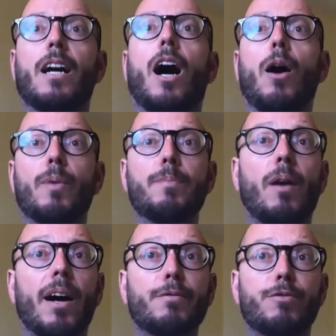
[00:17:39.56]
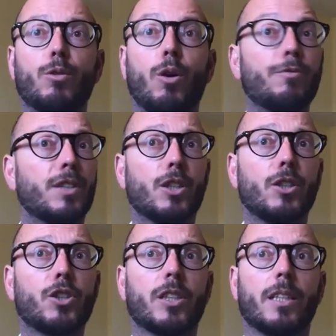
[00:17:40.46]
are we mindful off the
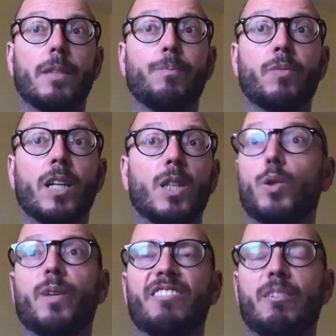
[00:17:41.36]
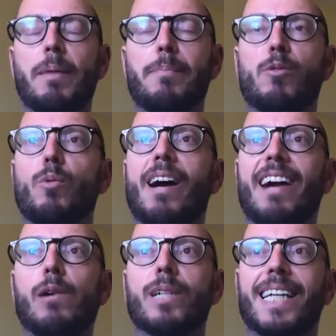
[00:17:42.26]
cushion? Do we remember where
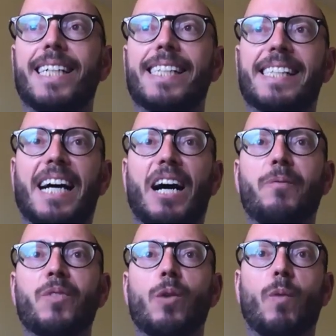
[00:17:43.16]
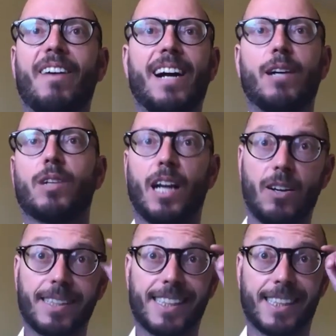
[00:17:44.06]
our keys are, where our
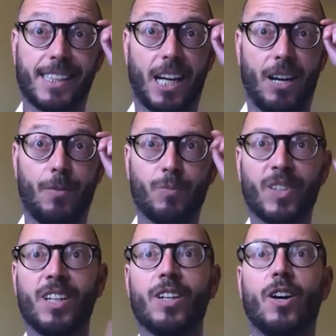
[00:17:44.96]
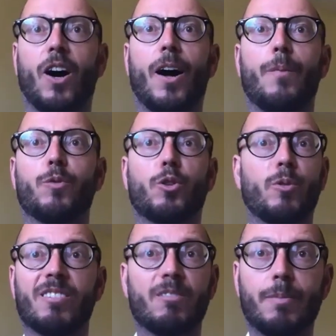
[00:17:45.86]
glasses are? Do
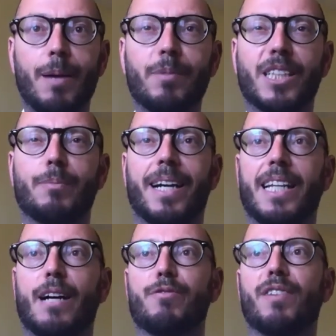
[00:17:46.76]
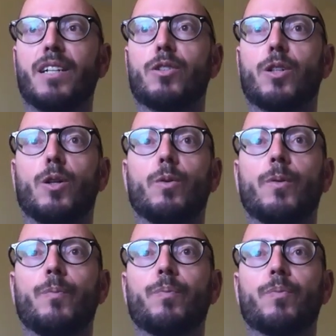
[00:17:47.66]
we remember to make that phone call?